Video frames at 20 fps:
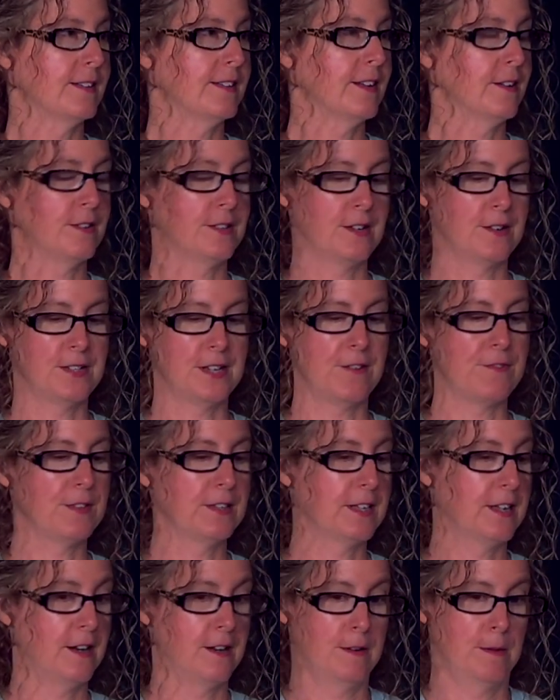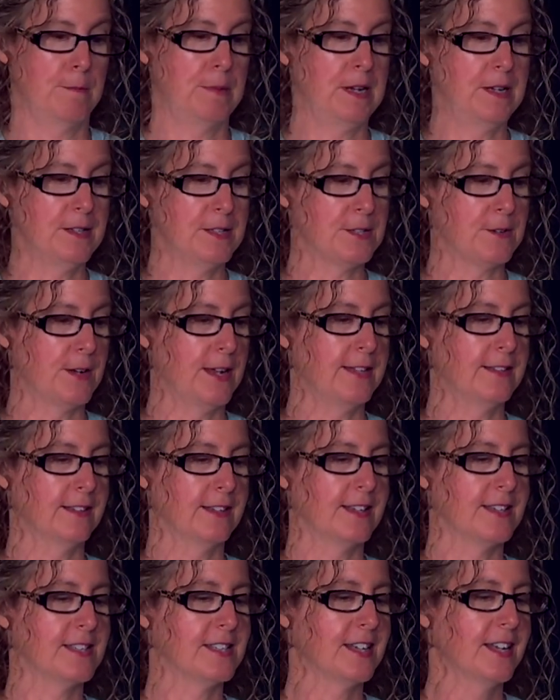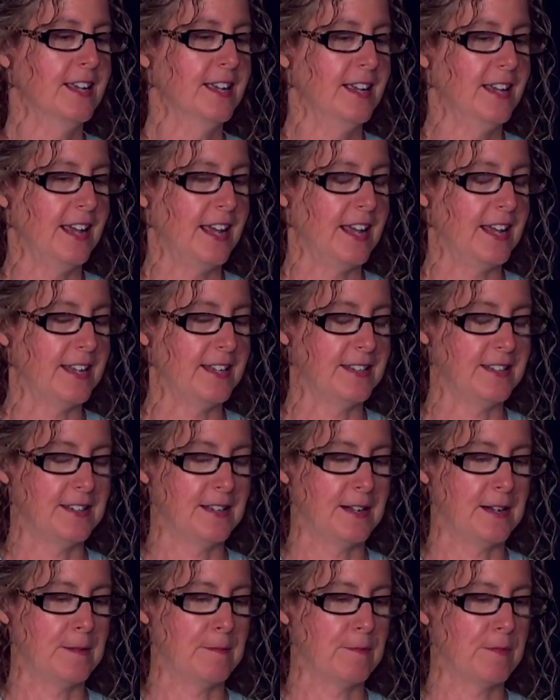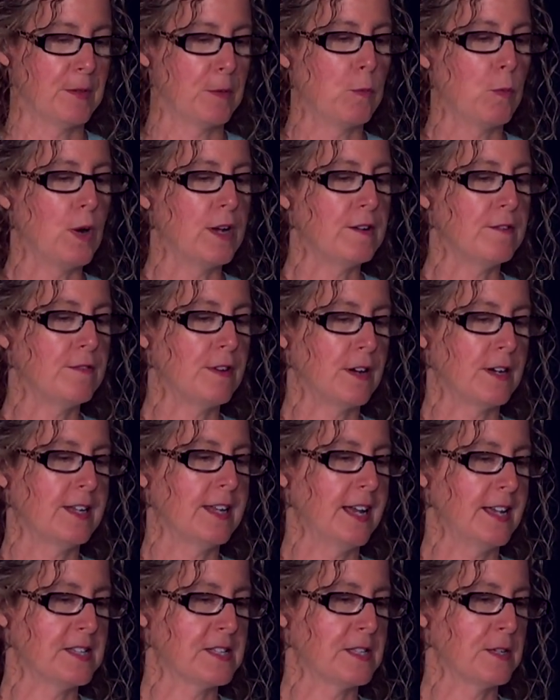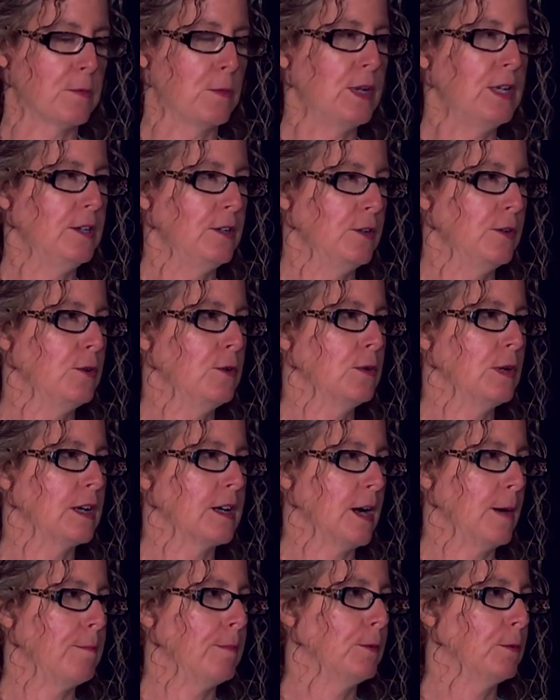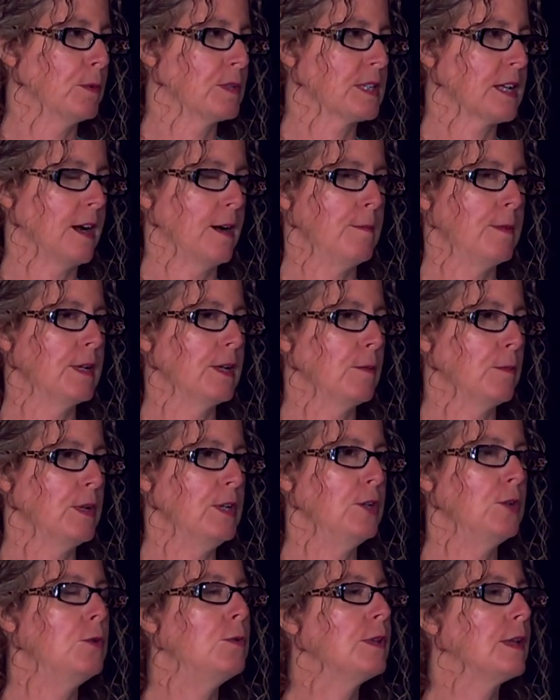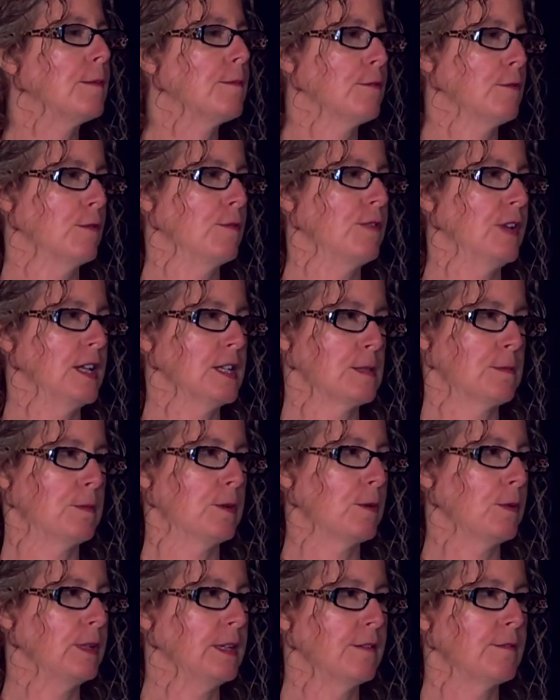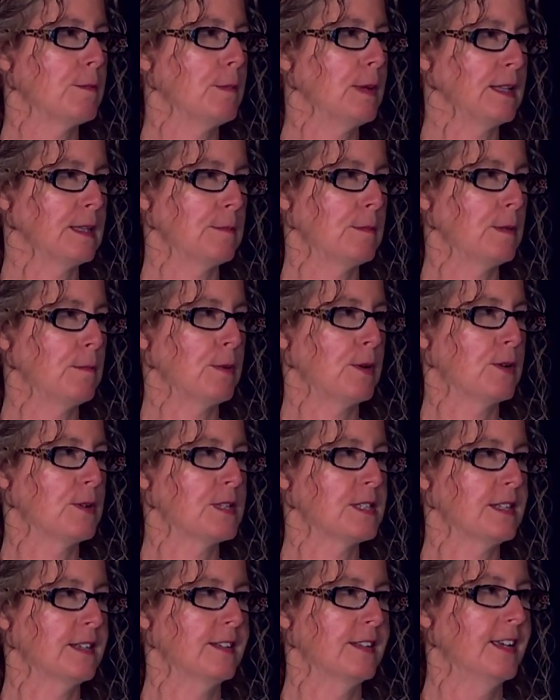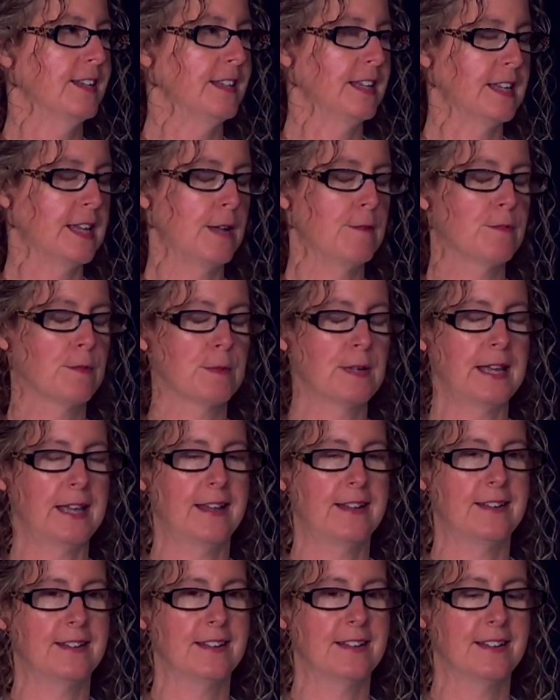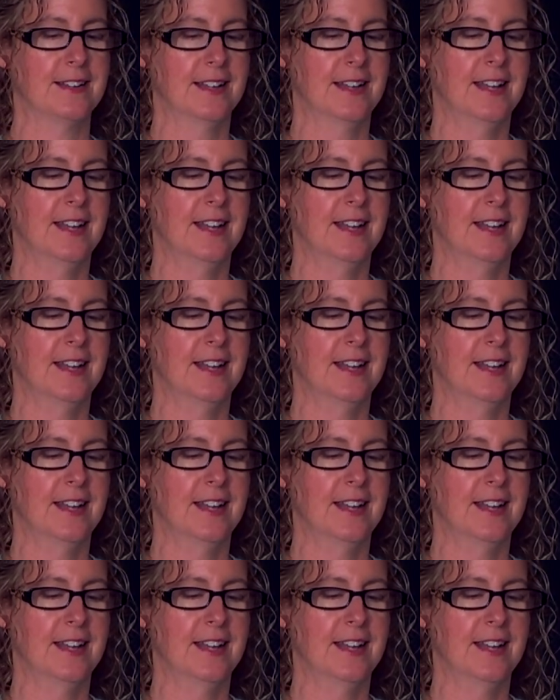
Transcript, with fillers: Yeah. There, there definitely are. Puns are endless. And um, one of our guests that we knew, a couple was coming, and we knew them through Facebook. We never met them mm. in person. They came from Canada.